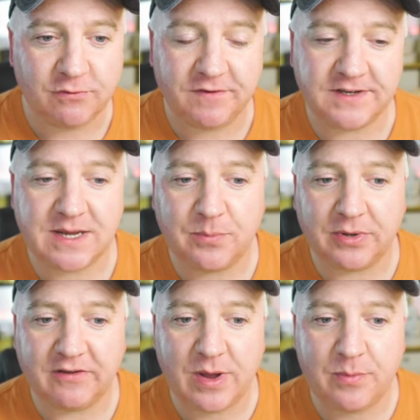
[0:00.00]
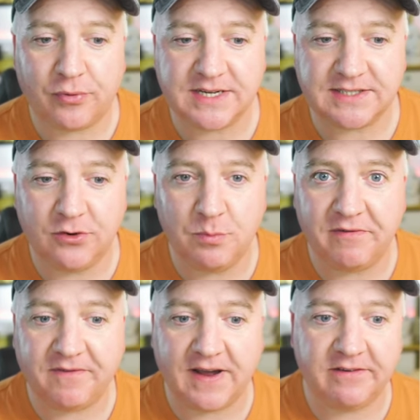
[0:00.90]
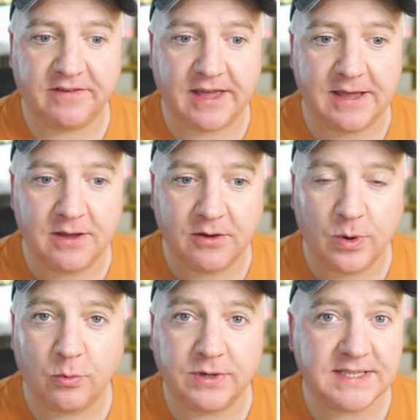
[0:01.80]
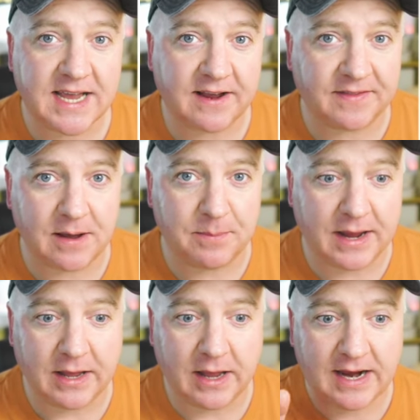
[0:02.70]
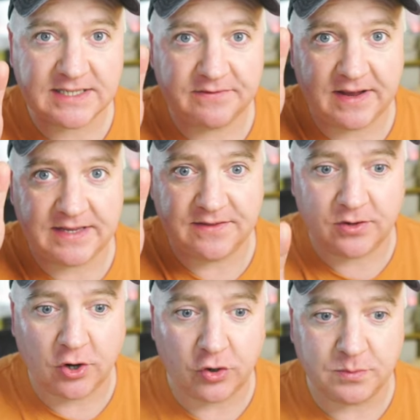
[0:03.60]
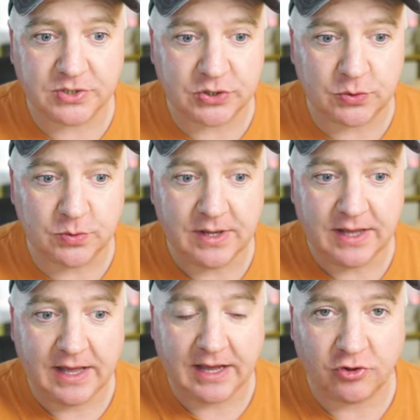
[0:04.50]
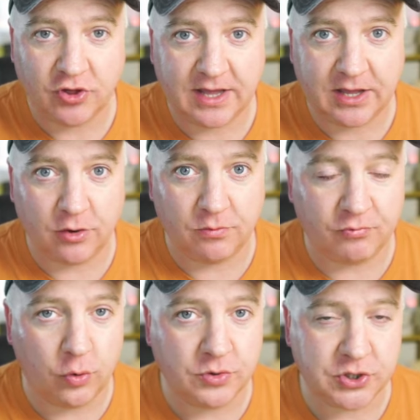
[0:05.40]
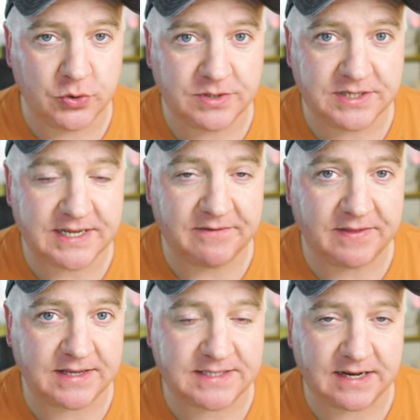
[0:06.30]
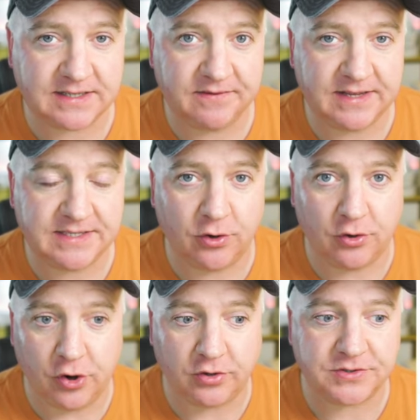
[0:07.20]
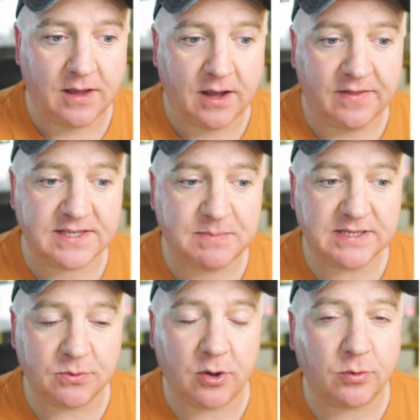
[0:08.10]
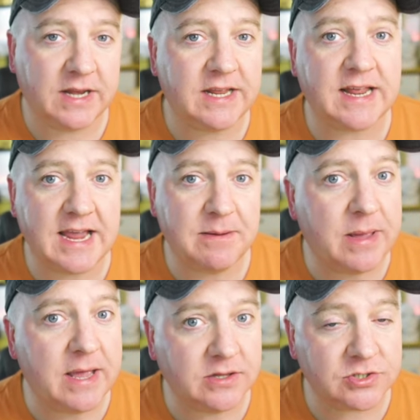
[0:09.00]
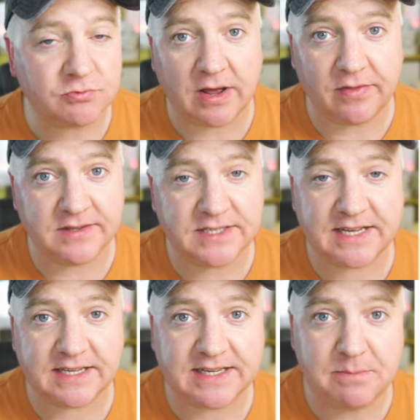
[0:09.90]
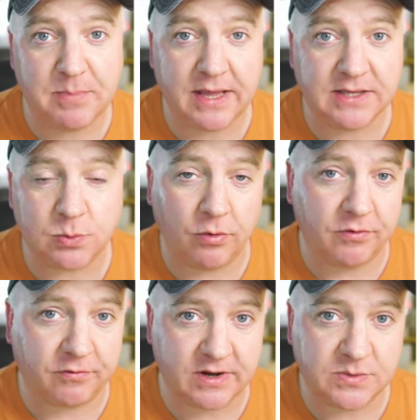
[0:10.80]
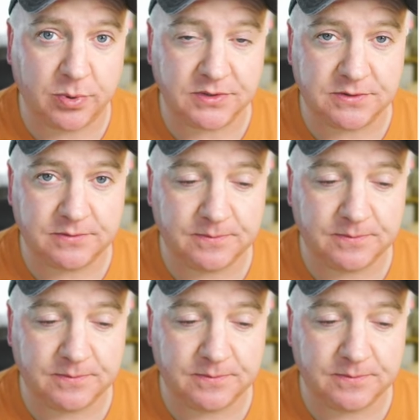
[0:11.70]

for example, if we press the number 5 key, we would detect that by activating the column 2 and checking on row 2 to see if that's activated or not. And this means that we only need 8 pins rather than 16 pins, one for each button.